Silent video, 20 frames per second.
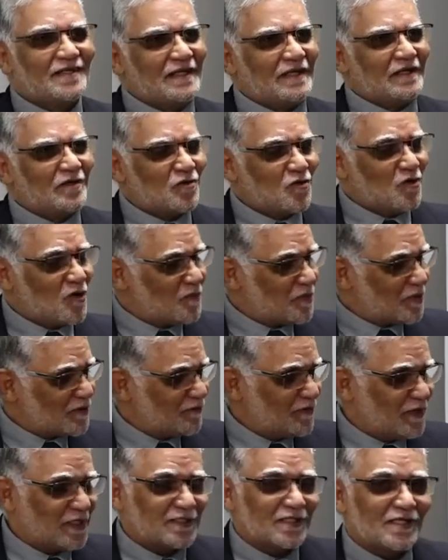all
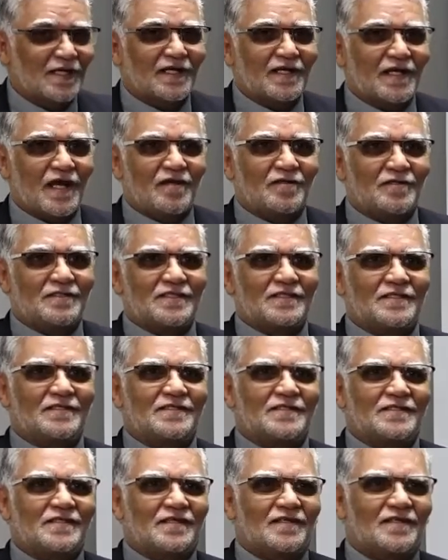professional
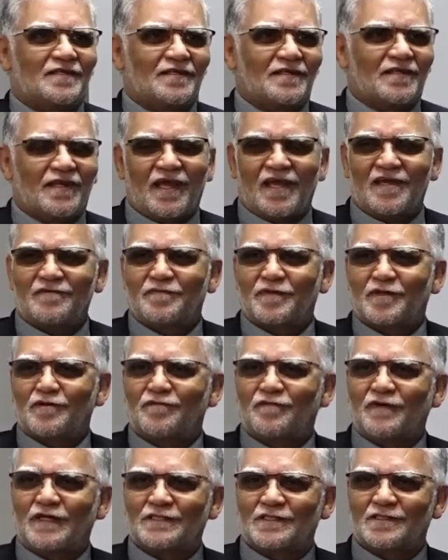accountants have
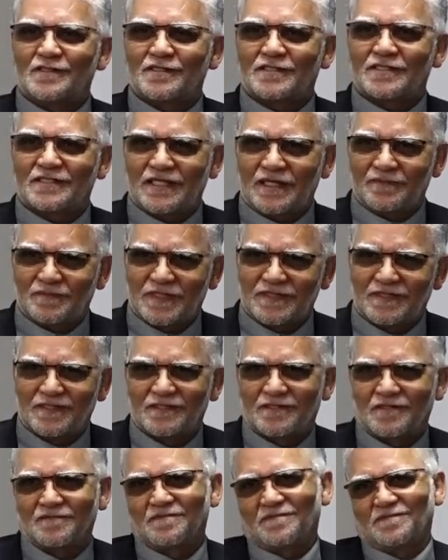professional skepticism.